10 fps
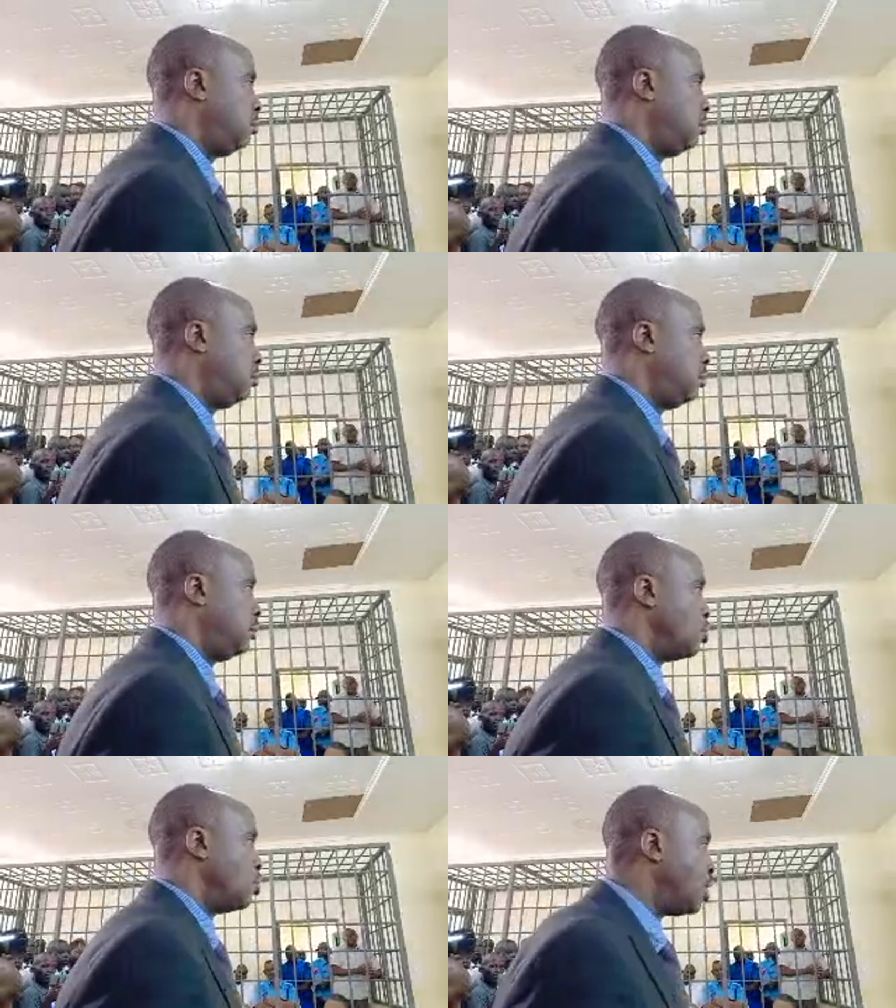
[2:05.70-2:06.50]
So the
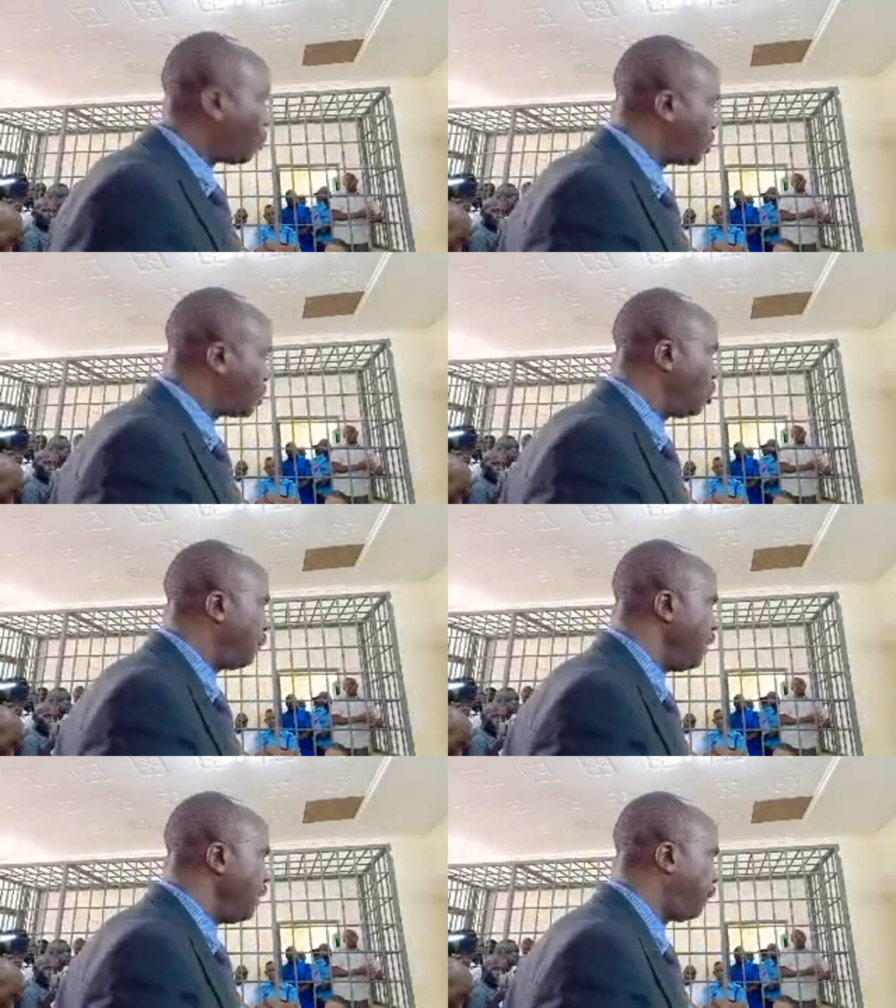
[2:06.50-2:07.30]
question of
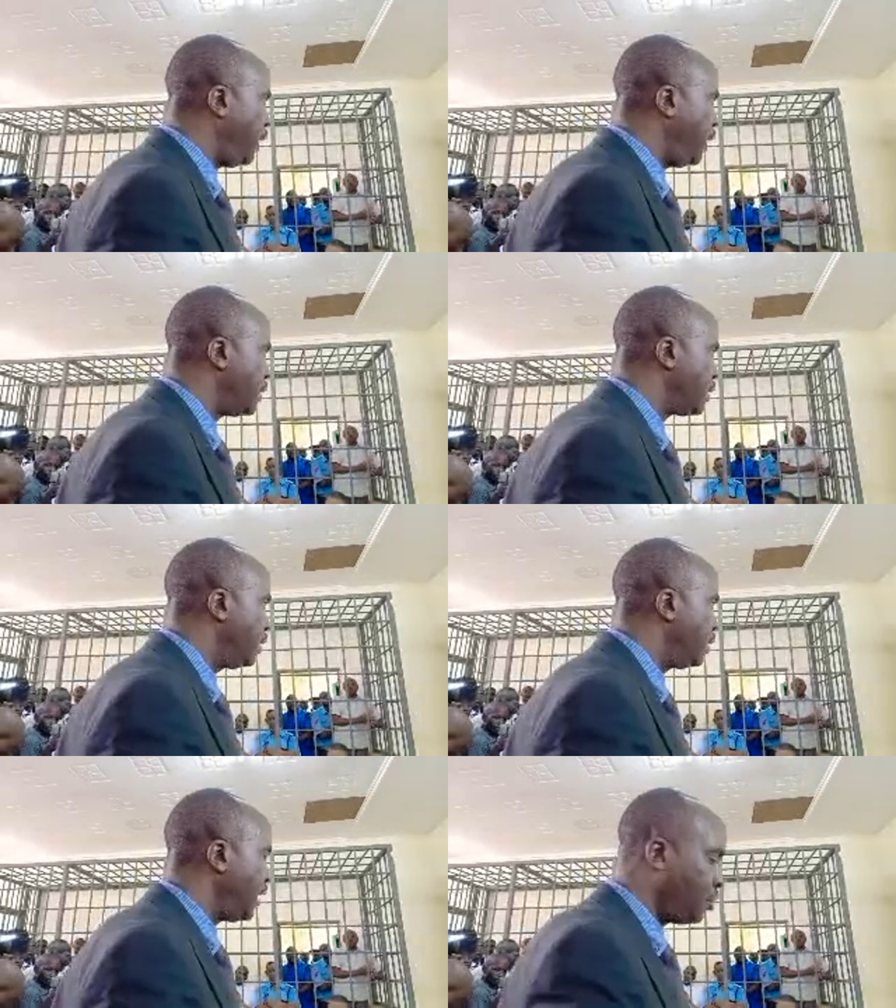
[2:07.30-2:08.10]
influence does not
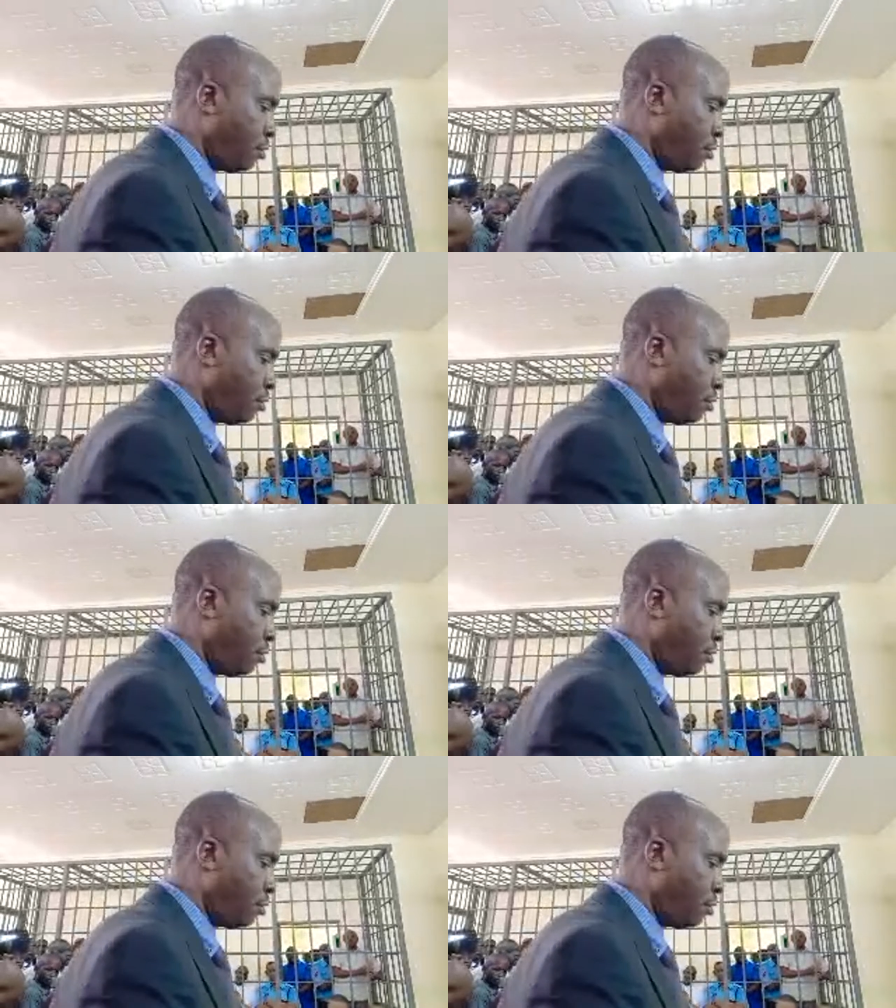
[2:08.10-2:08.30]
matter.